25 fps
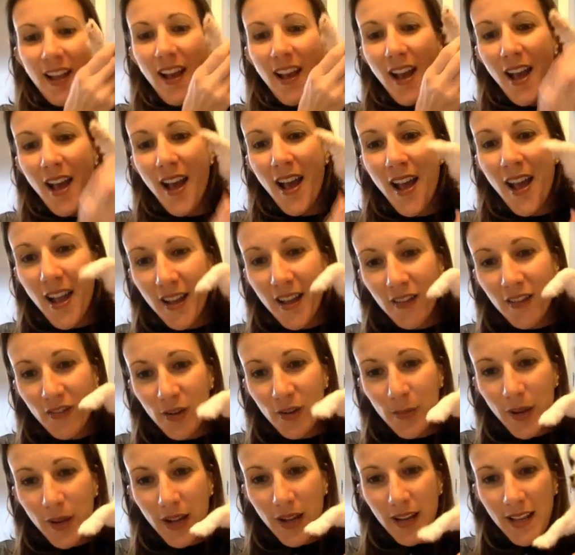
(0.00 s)
Hi,
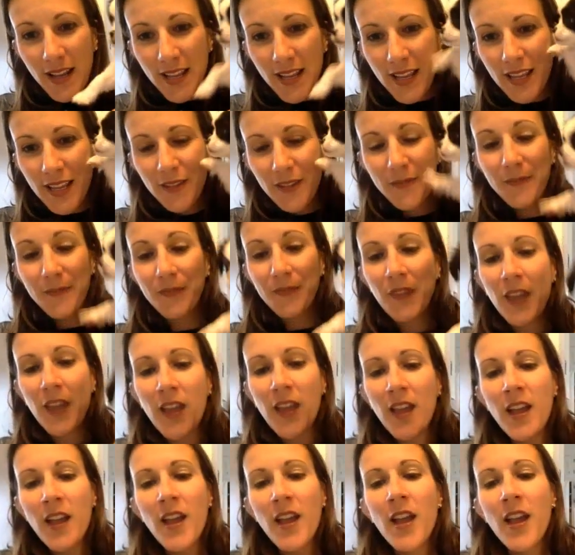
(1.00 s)
everybody.
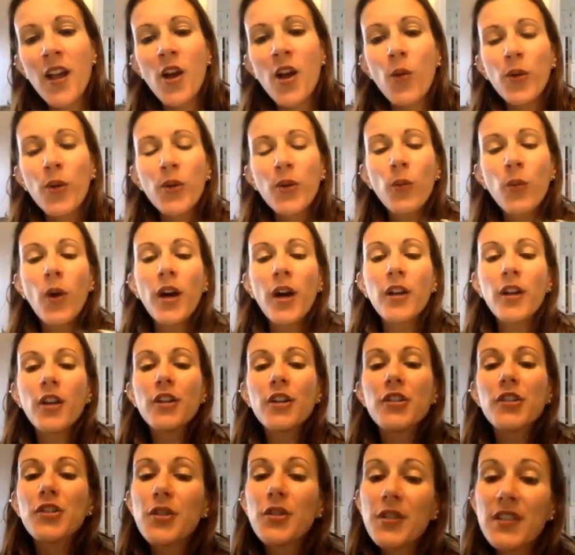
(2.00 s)
We want our
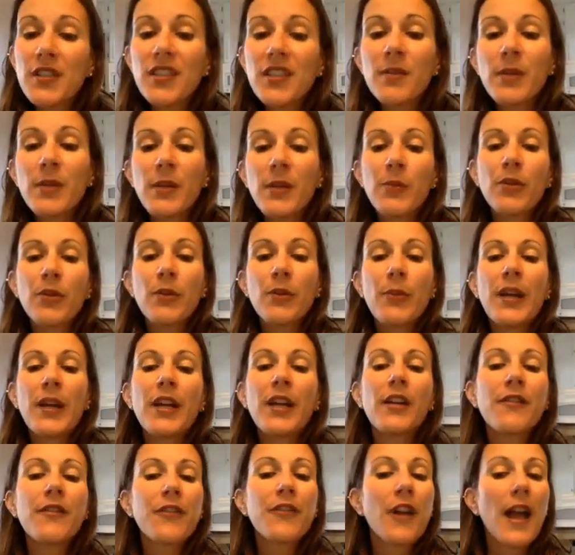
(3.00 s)
students to be
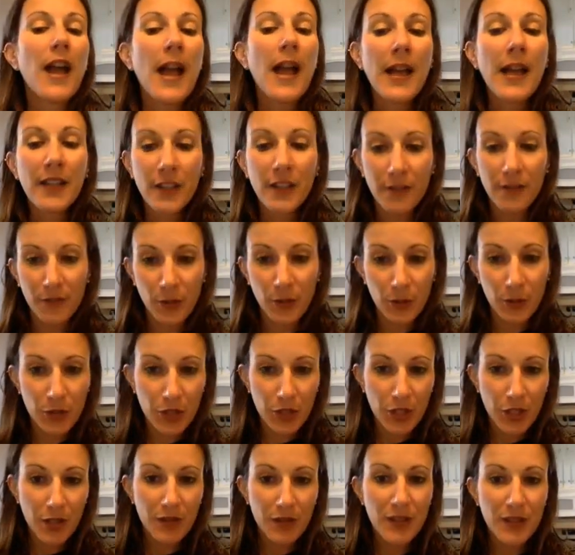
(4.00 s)
prepared for any
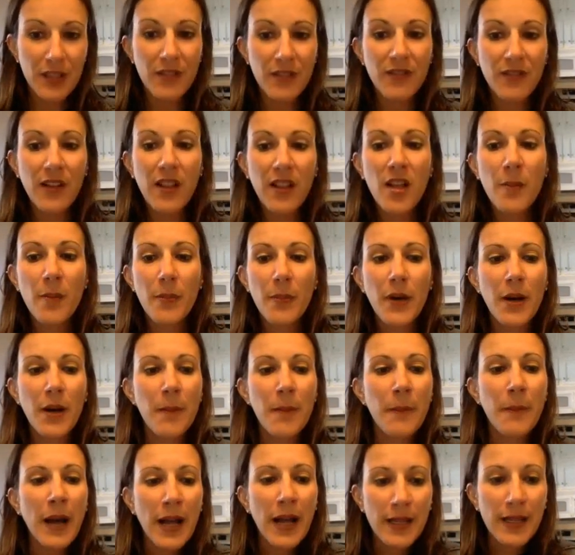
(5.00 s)
future, to develop a
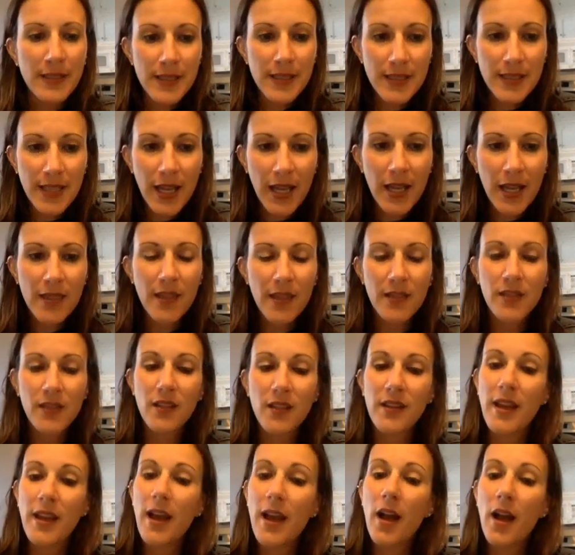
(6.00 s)
mindset that's
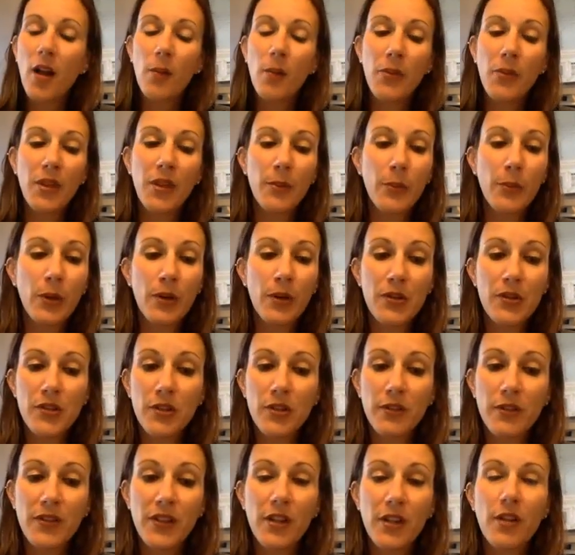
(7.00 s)
going to help them
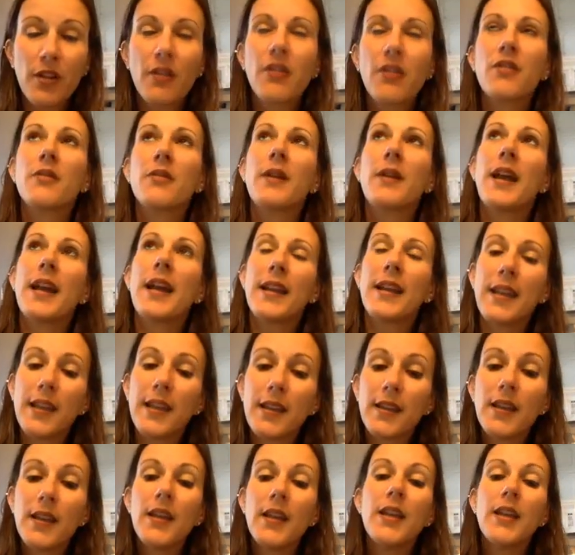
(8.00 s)
persevere through
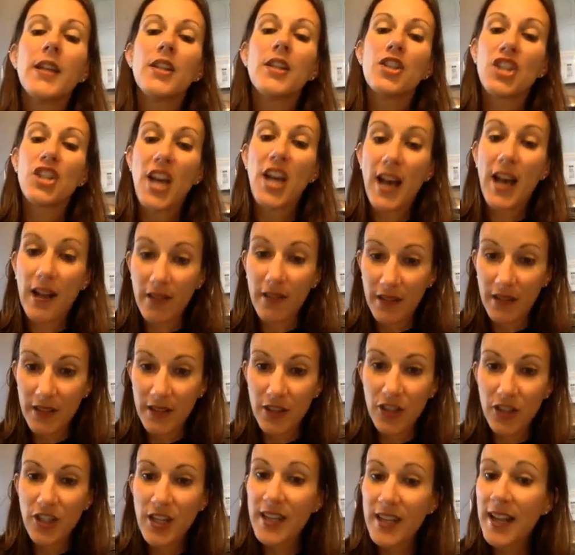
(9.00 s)
any
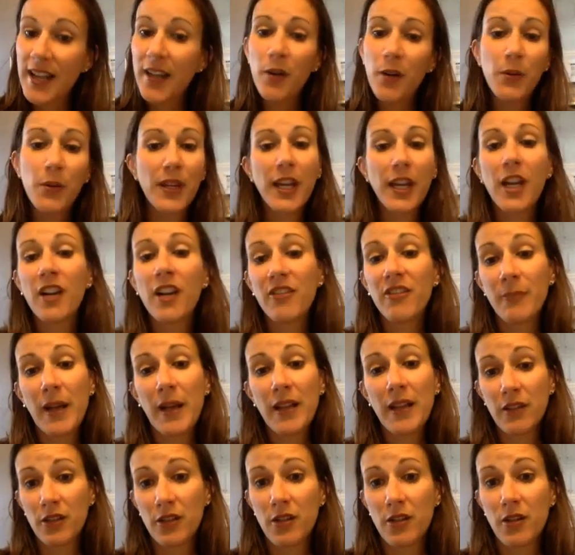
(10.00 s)
challenge. And I don't care if my
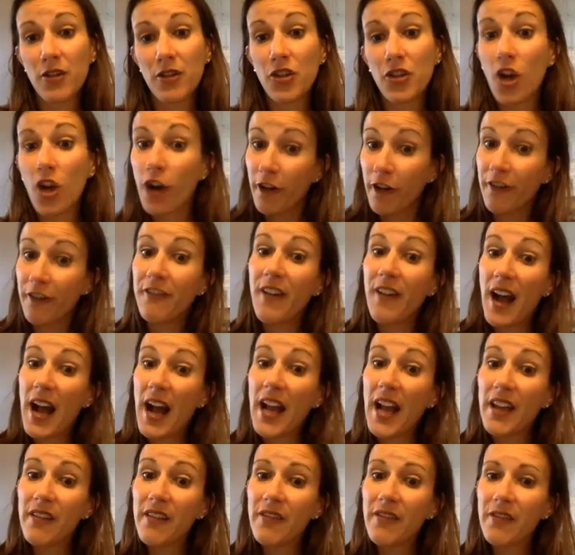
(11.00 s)
learners are
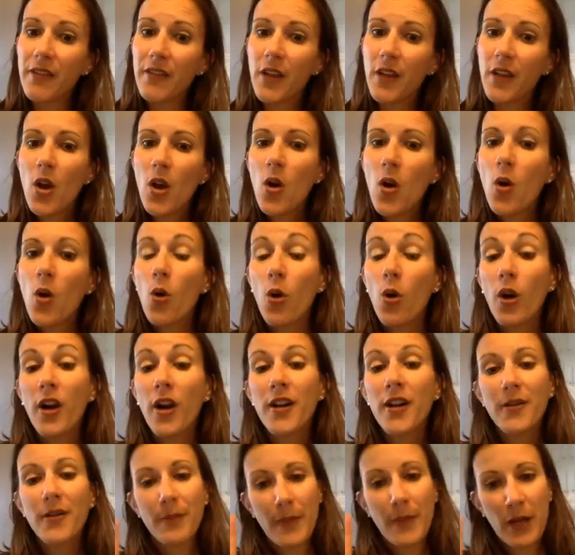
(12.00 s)
5
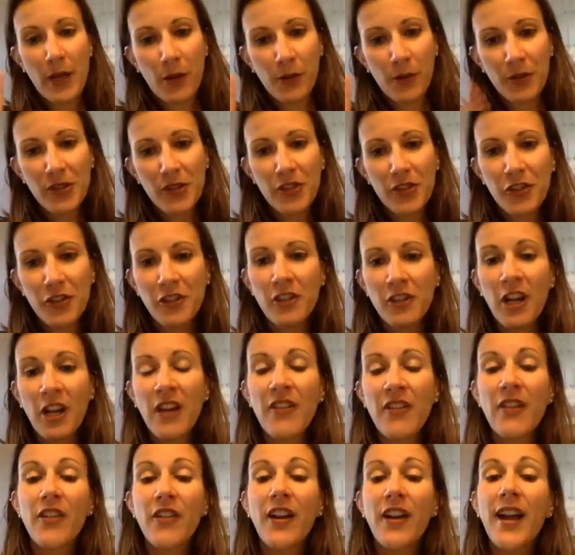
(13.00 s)
or my oldest learner I've
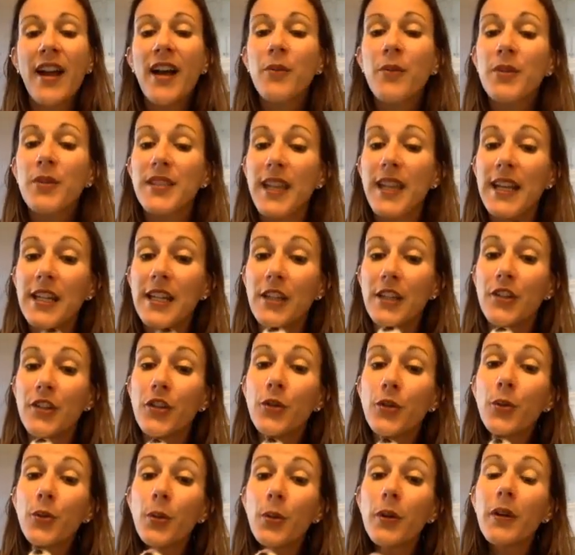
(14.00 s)
ever had was
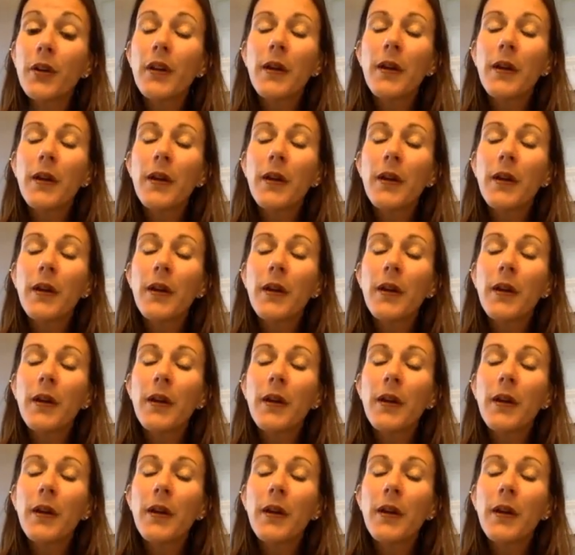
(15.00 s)
82.